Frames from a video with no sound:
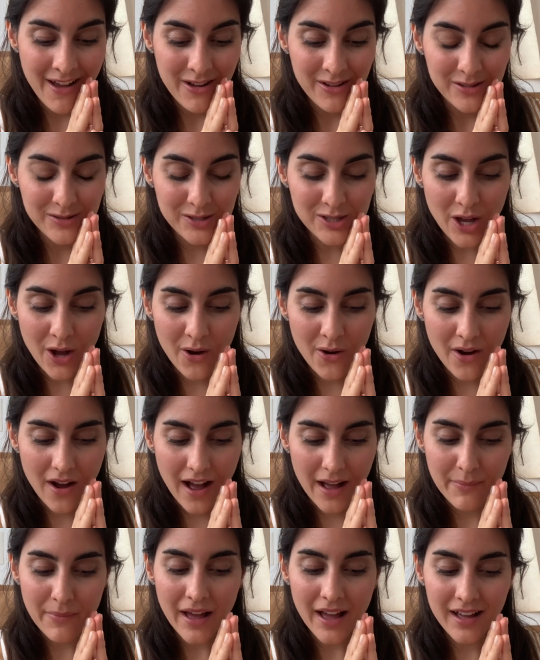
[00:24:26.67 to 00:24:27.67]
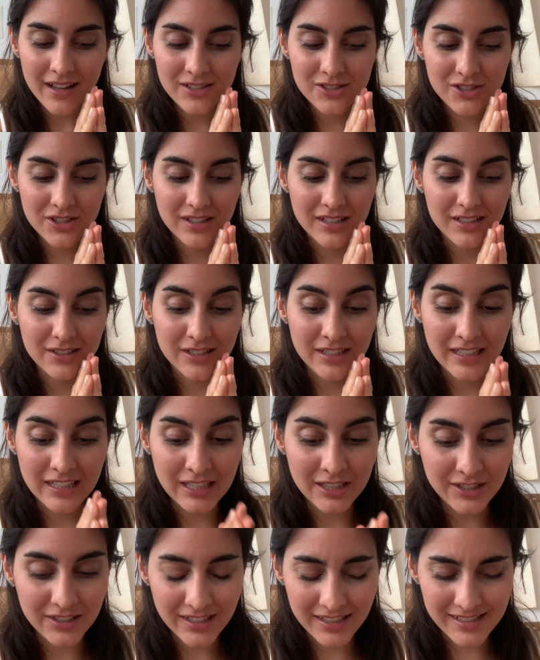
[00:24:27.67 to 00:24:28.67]
So I'm actually
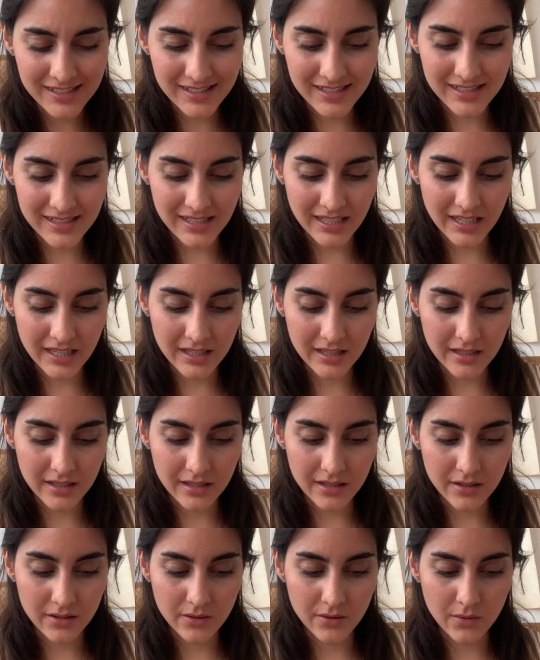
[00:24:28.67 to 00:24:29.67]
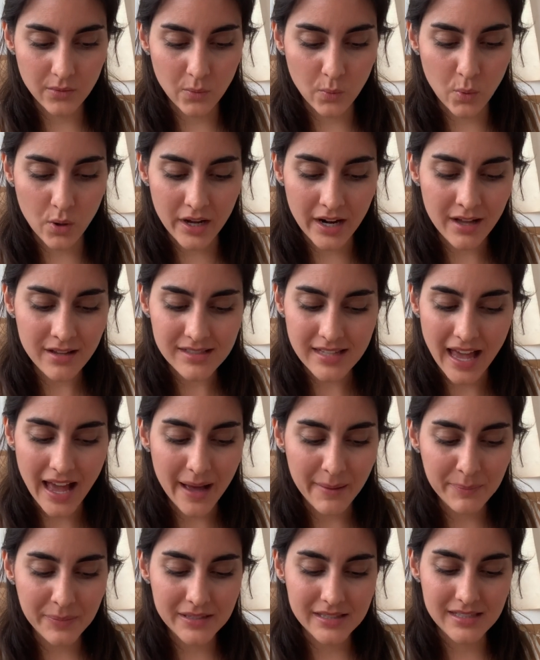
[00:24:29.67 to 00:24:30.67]
curious to see what else
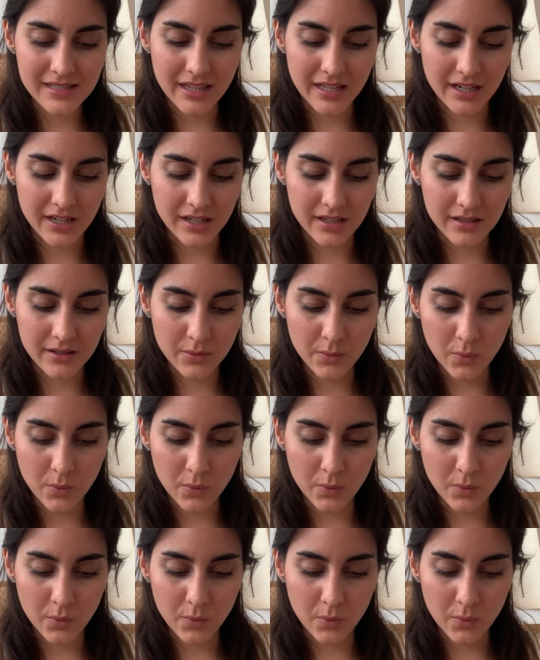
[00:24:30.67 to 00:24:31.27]
happens there.